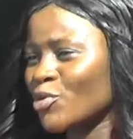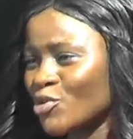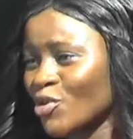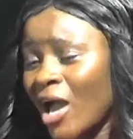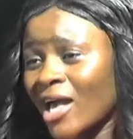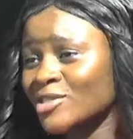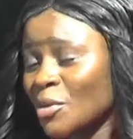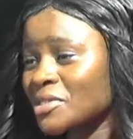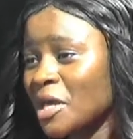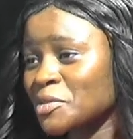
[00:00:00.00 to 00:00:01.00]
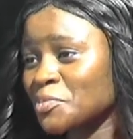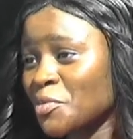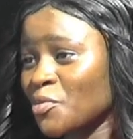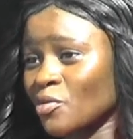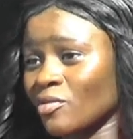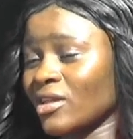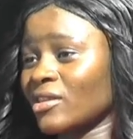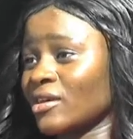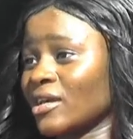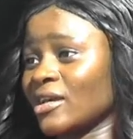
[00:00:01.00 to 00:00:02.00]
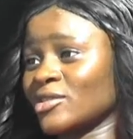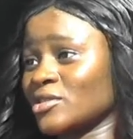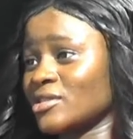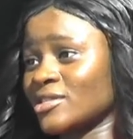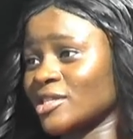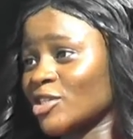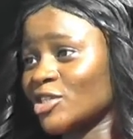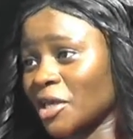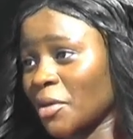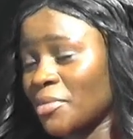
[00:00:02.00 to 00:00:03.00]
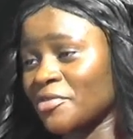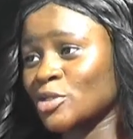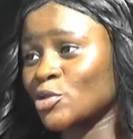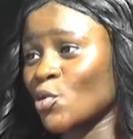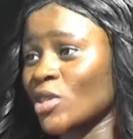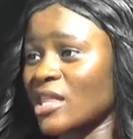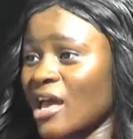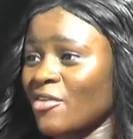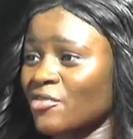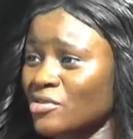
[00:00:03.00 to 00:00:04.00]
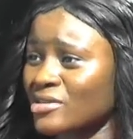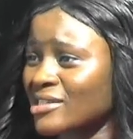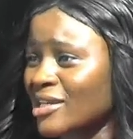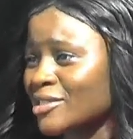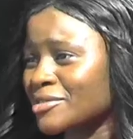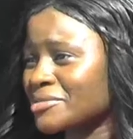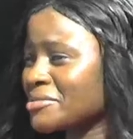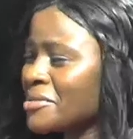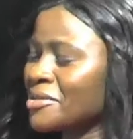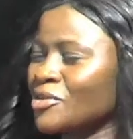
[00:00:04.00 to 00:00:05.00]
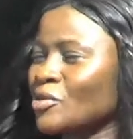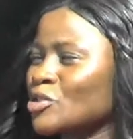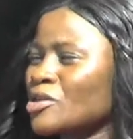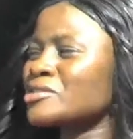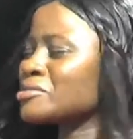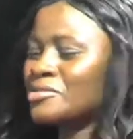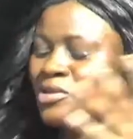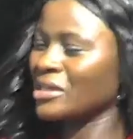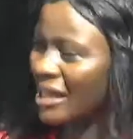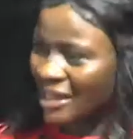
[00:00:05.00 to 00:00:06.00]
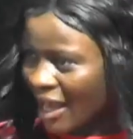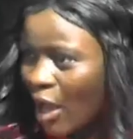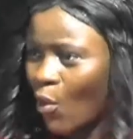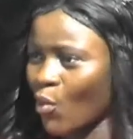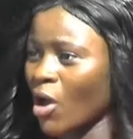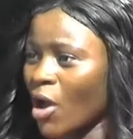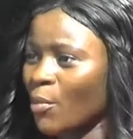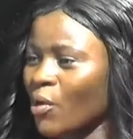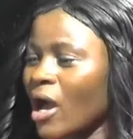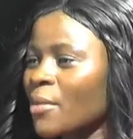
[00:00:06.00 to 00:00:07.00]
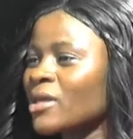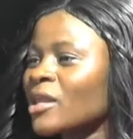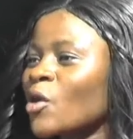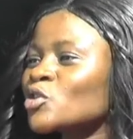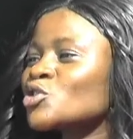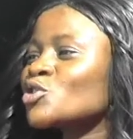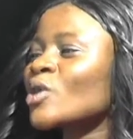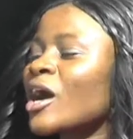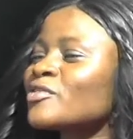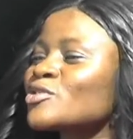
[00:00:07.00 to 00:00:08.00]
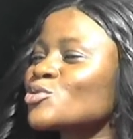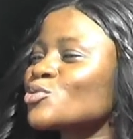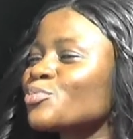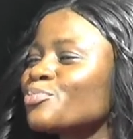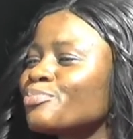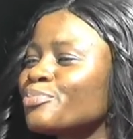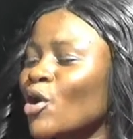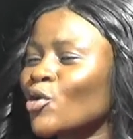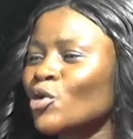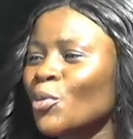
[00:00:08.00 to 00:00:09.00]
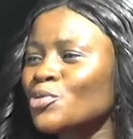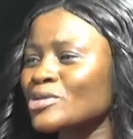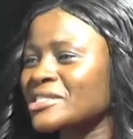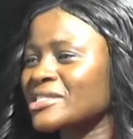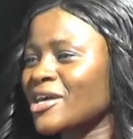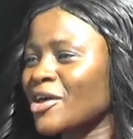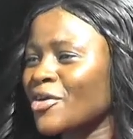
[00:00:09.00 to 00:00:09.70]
You know, sometimes people, when they get to the stage, they can be so nervous and they'll just do it anyhow. But I mean, how do you have to buckle up yourself?